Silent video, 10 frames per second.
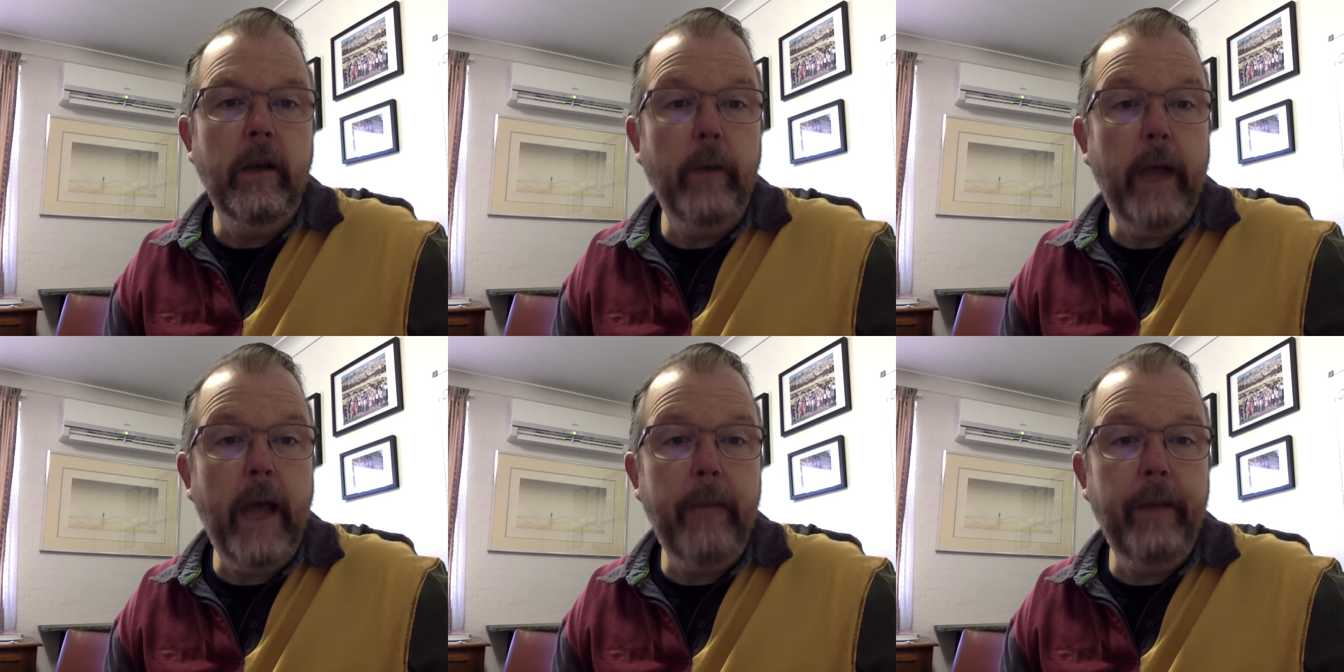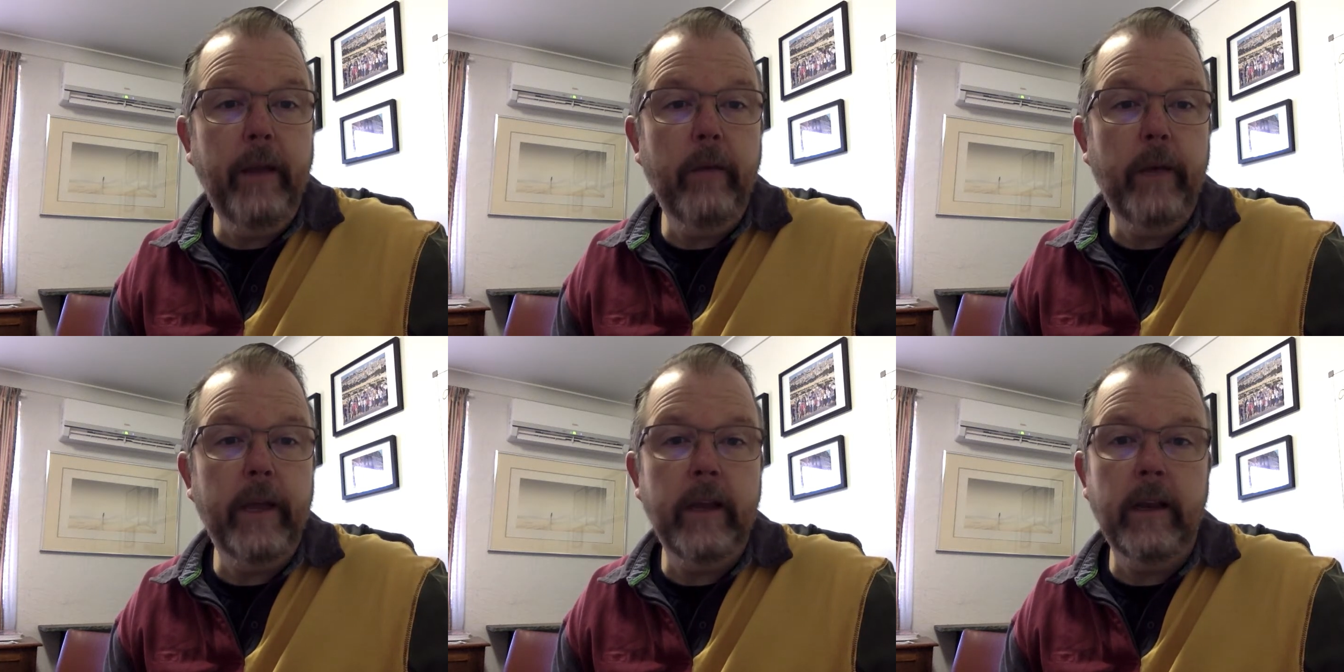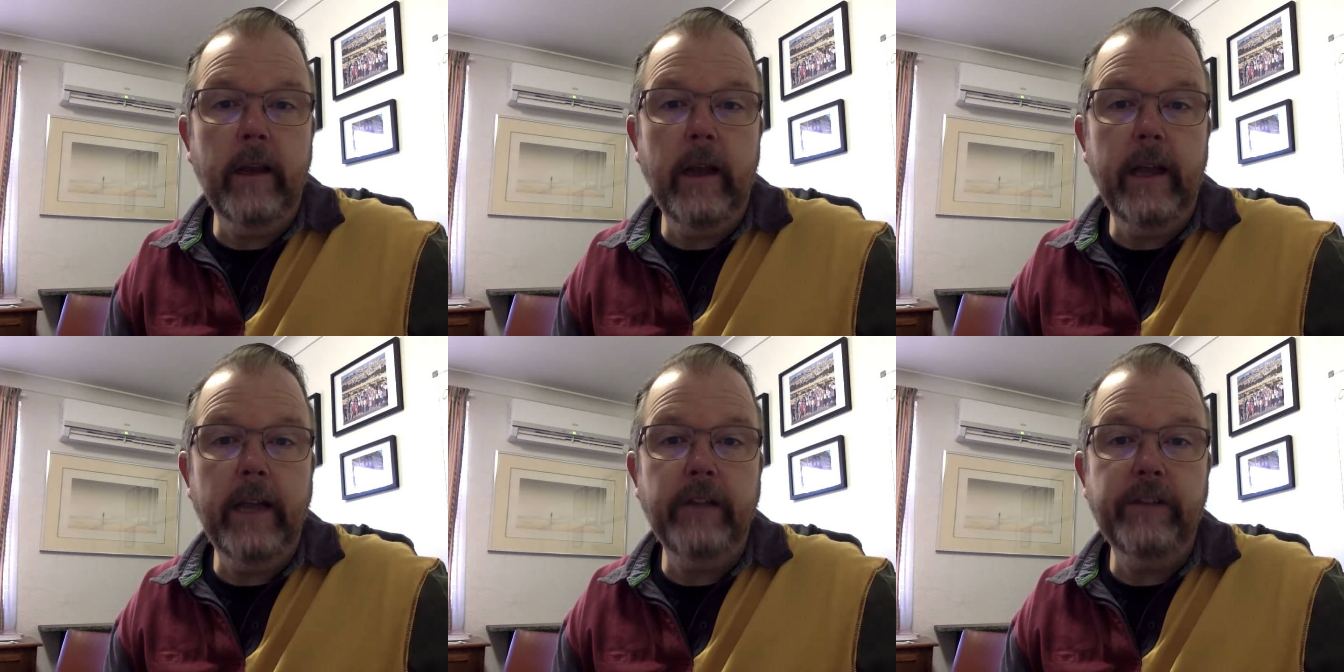We're happy we can
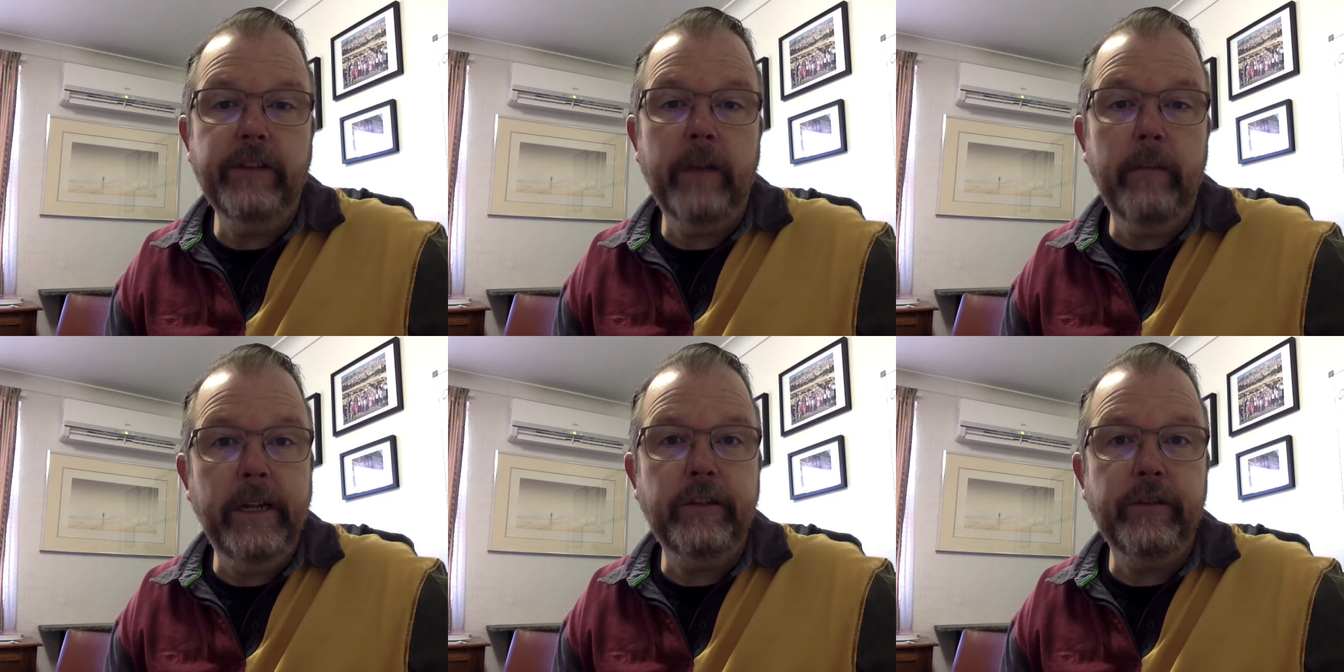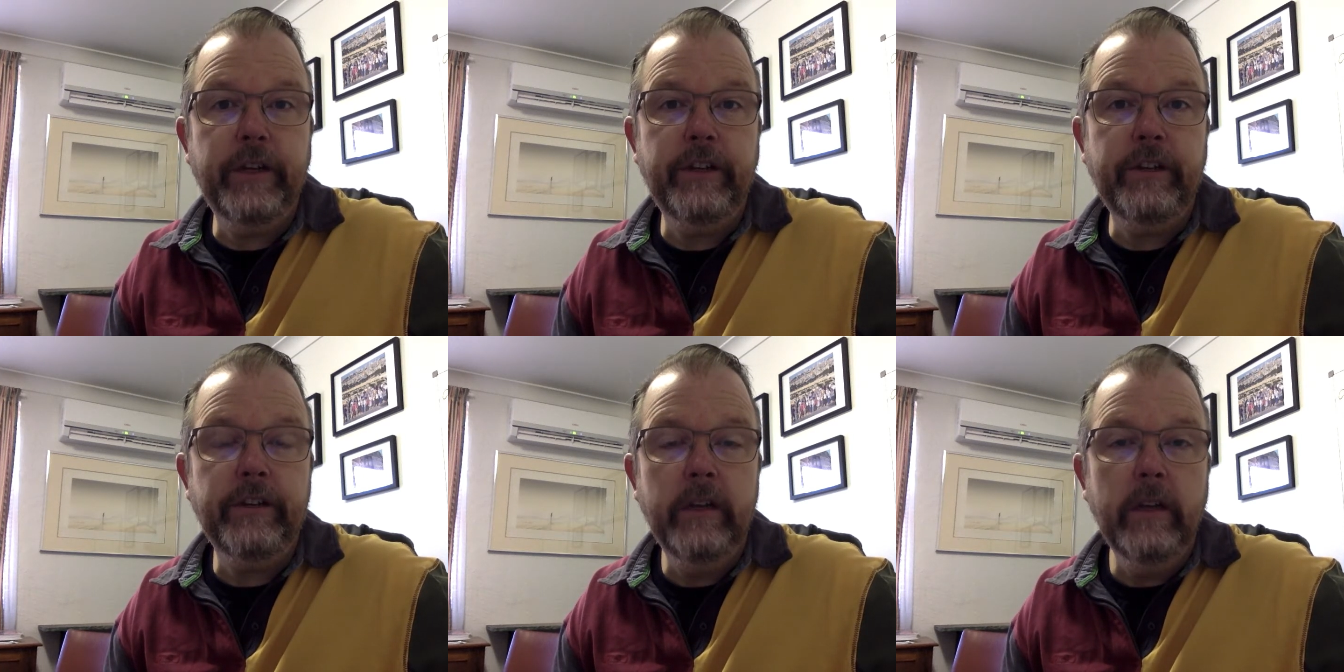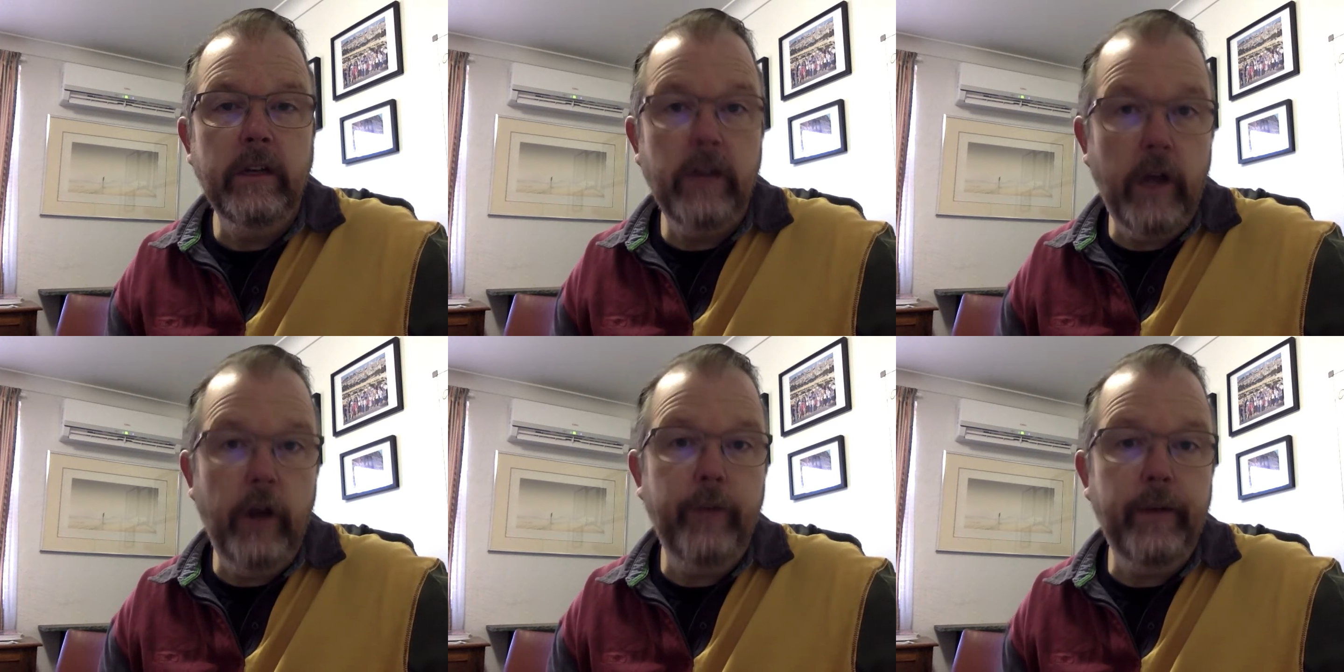get some ministries to
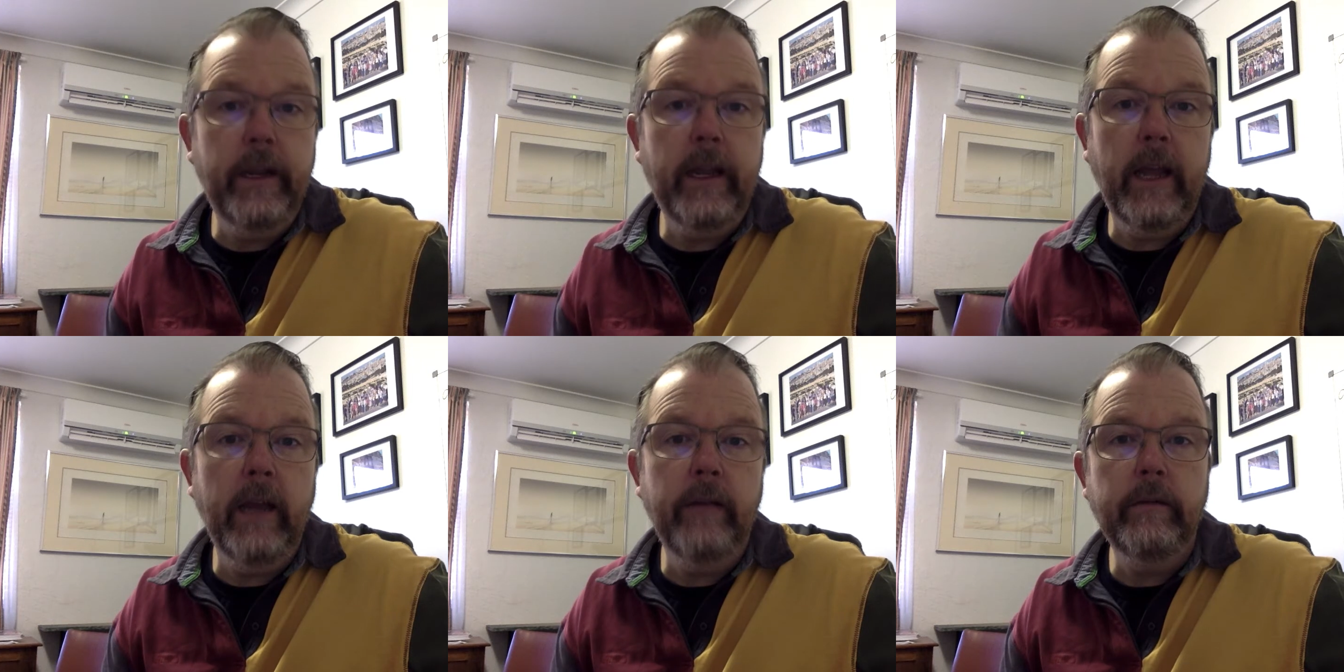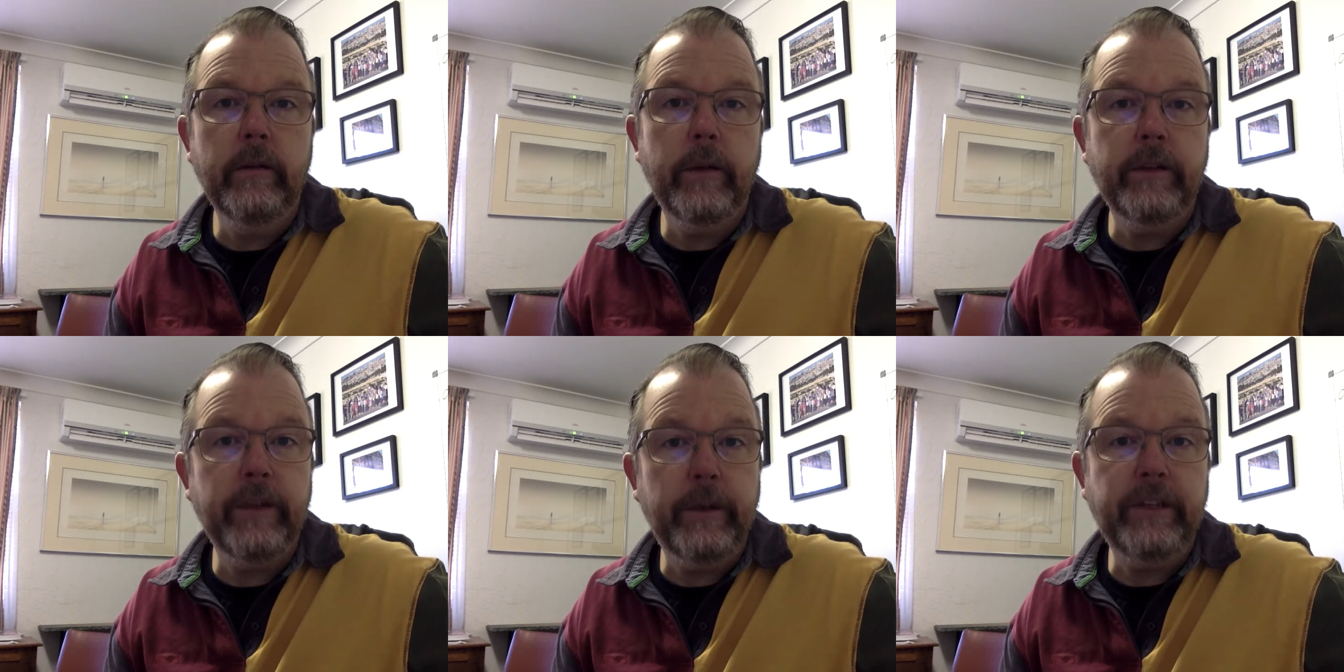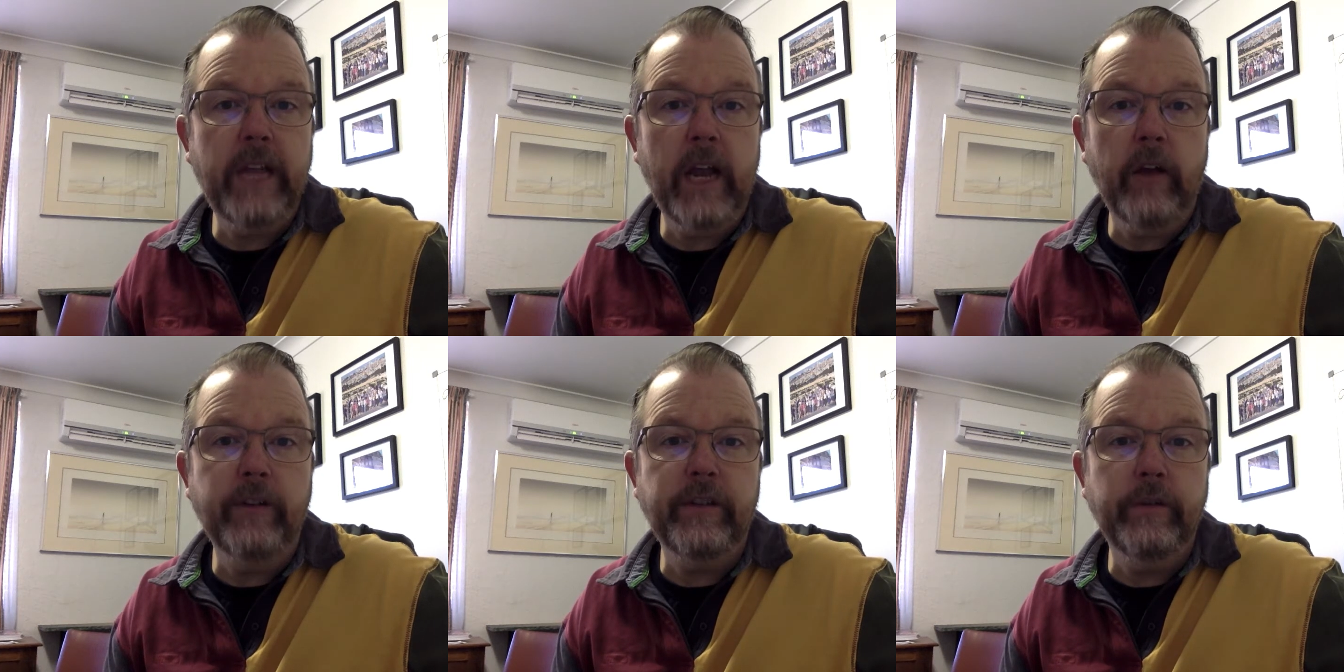open again. So we're starting
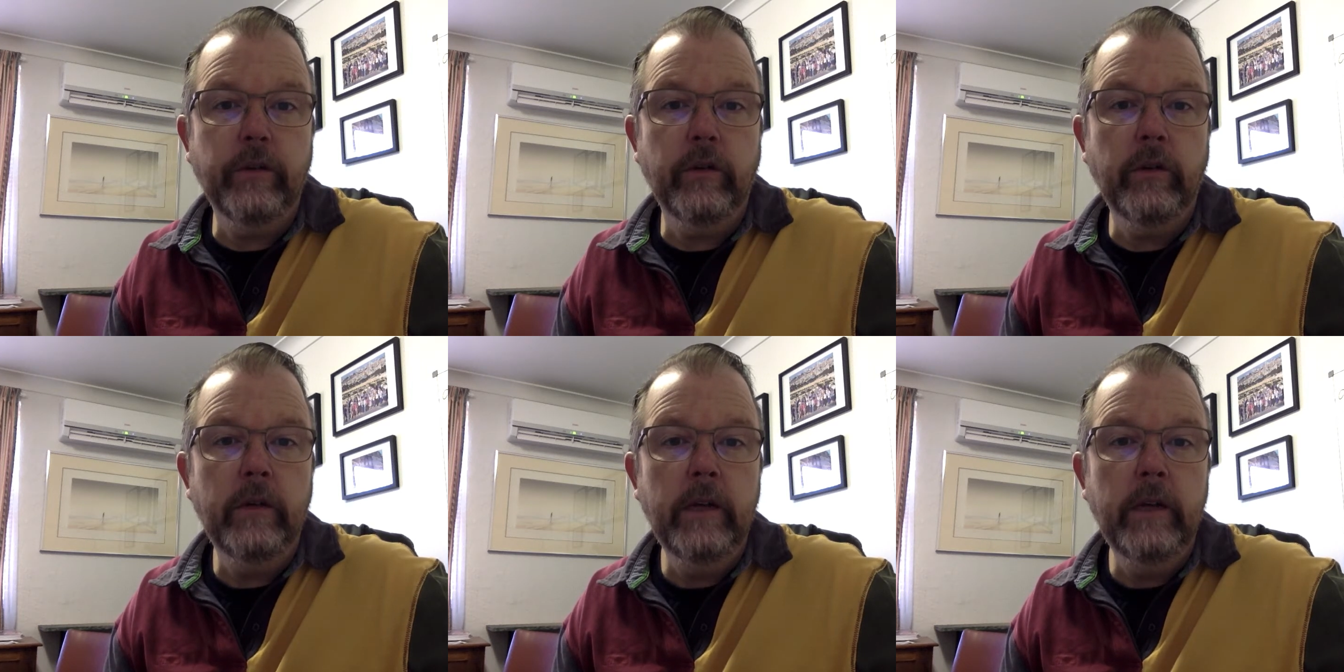off small.